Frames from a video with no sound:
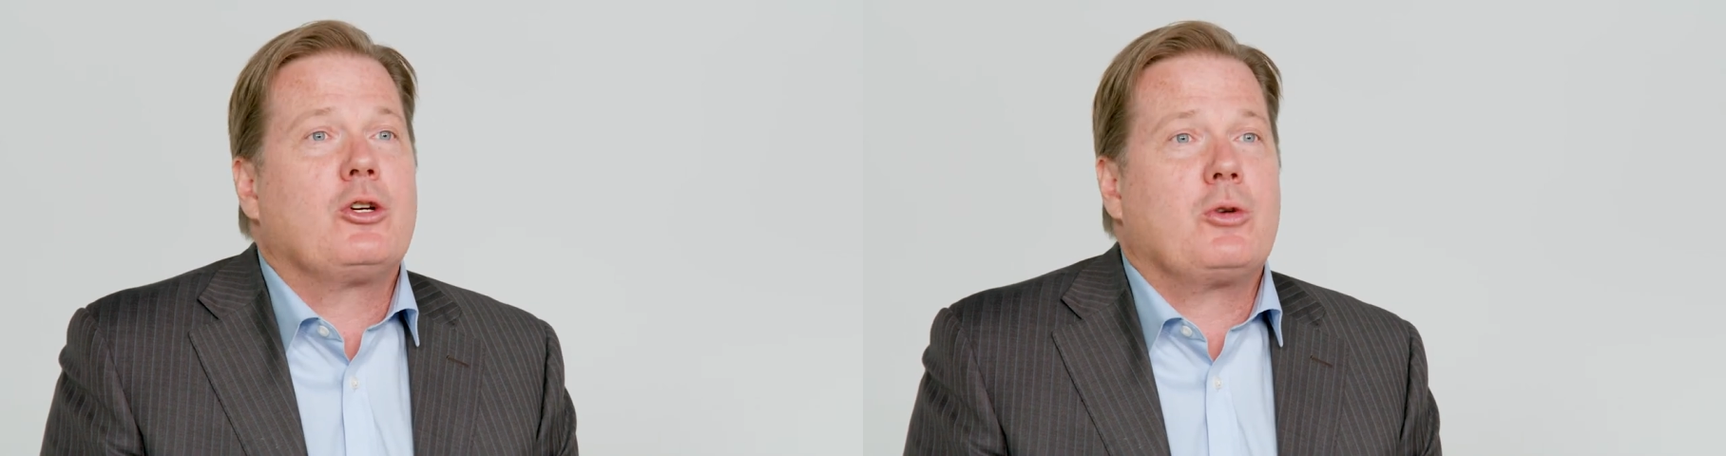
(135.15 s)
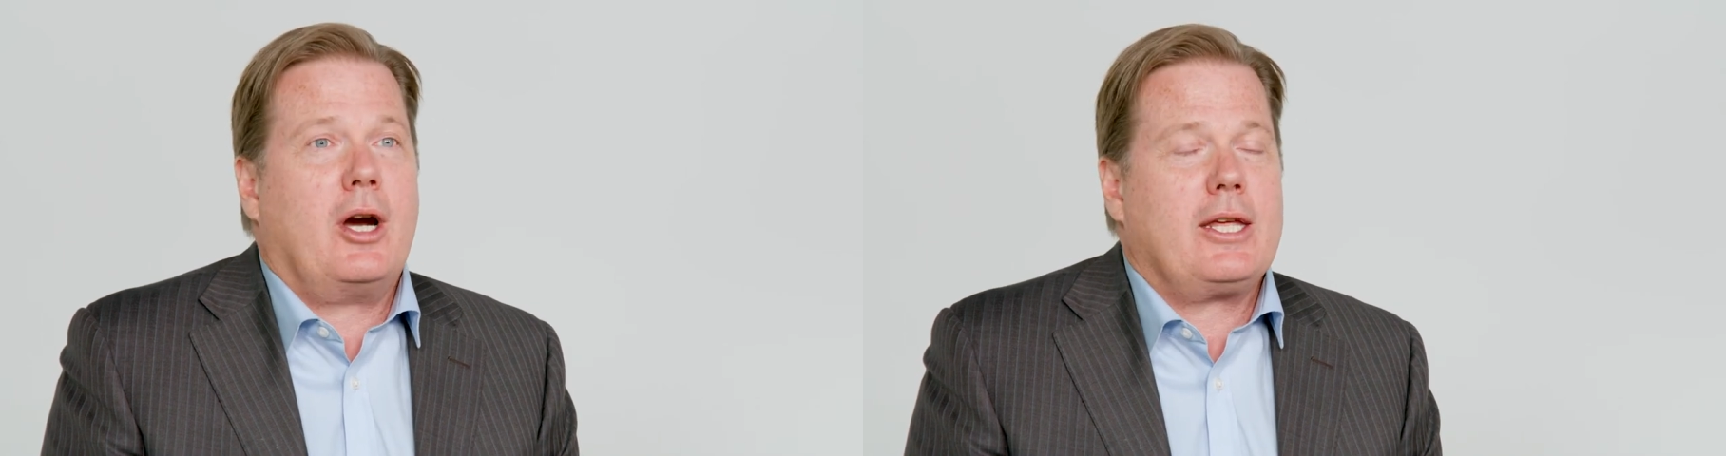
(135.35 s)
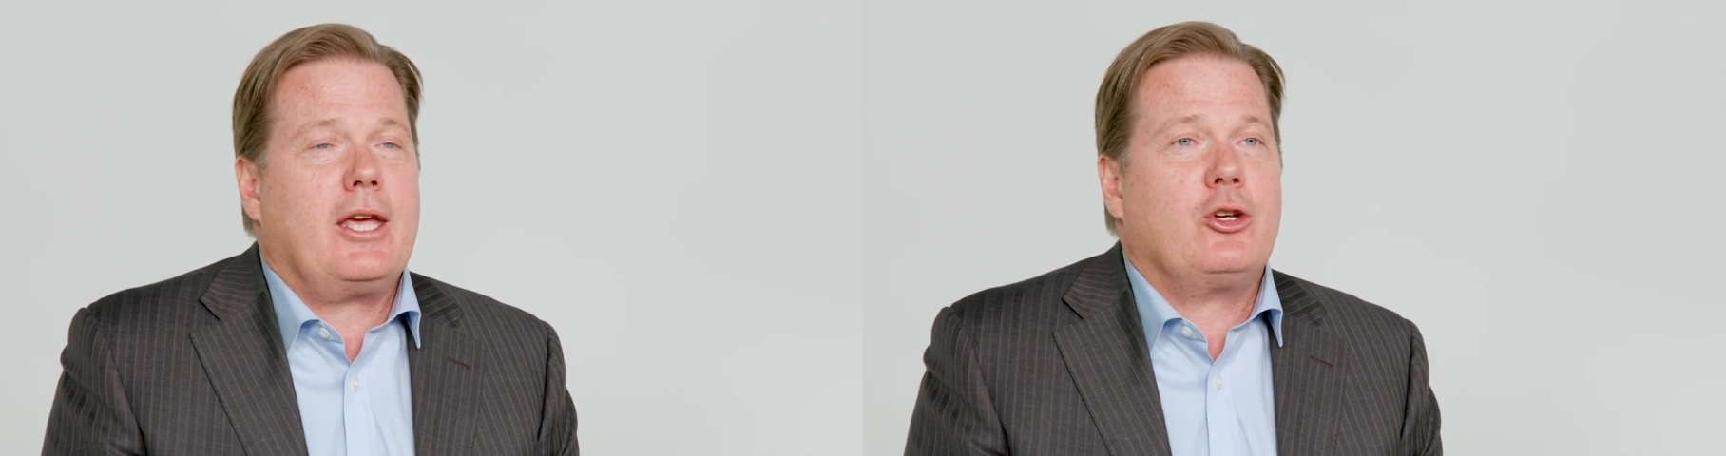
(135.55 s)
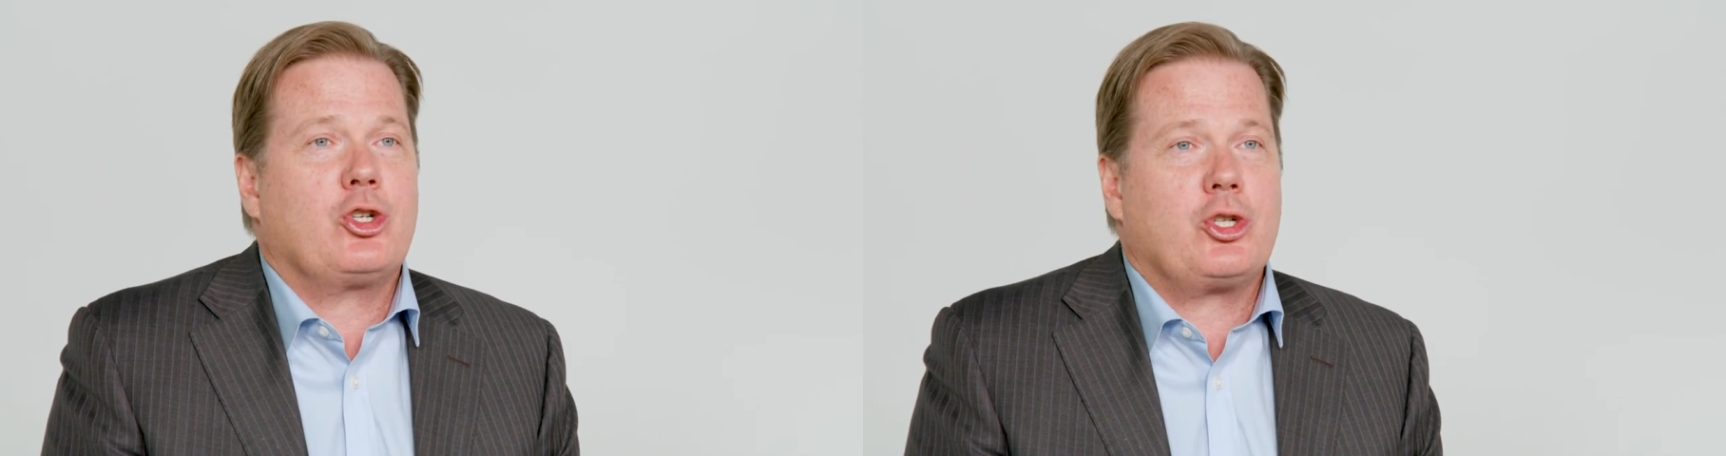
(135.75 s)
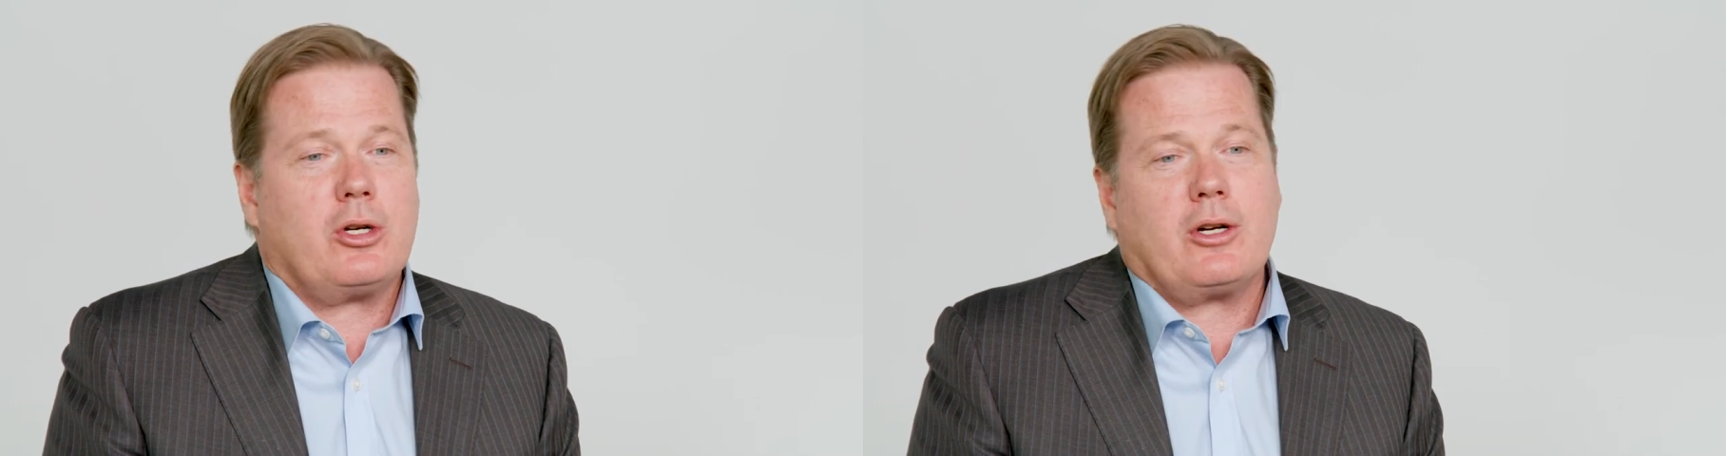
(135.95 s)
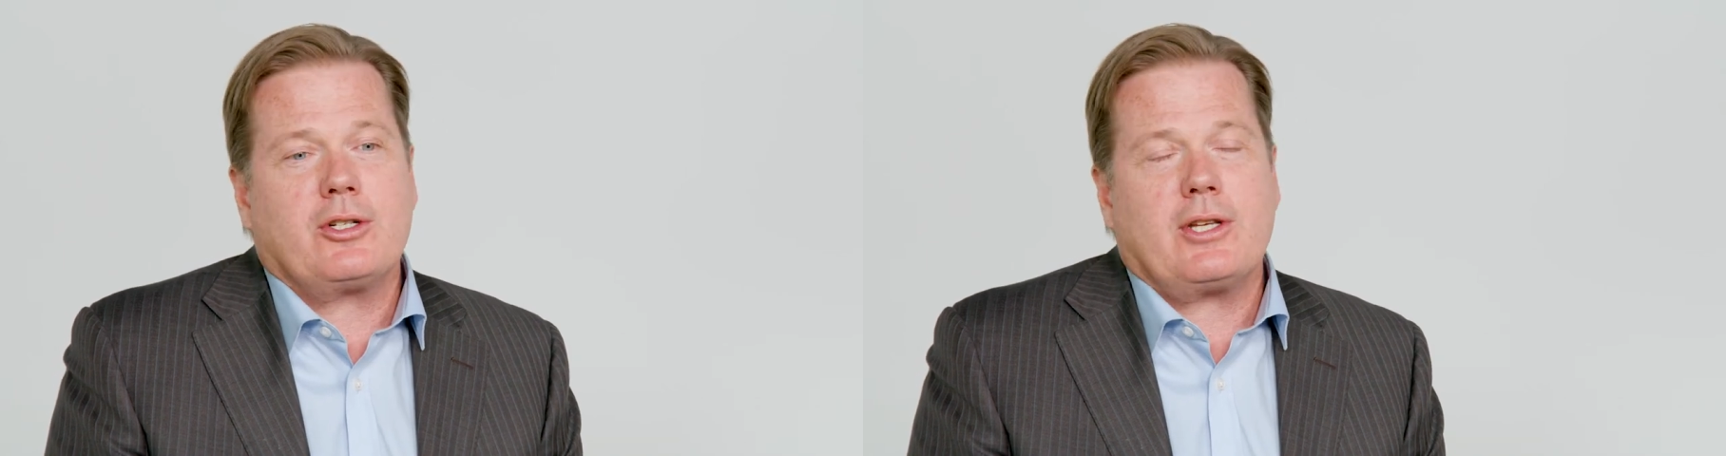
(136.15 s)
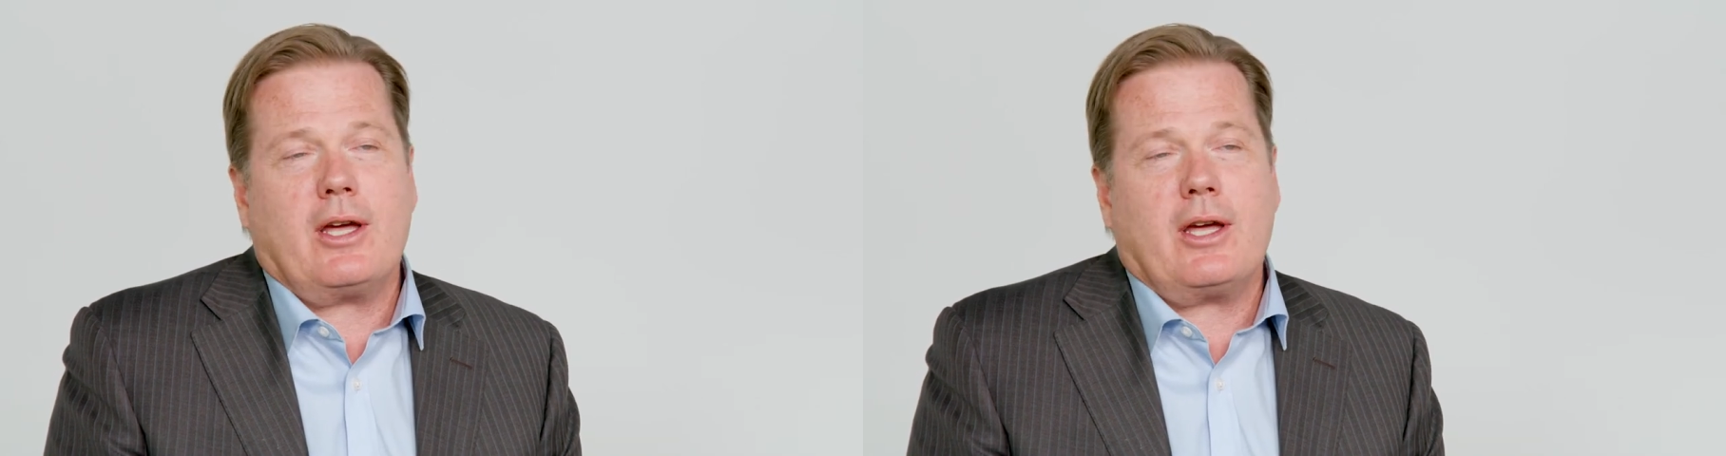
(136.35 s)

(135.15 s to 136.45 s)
try to get your sugars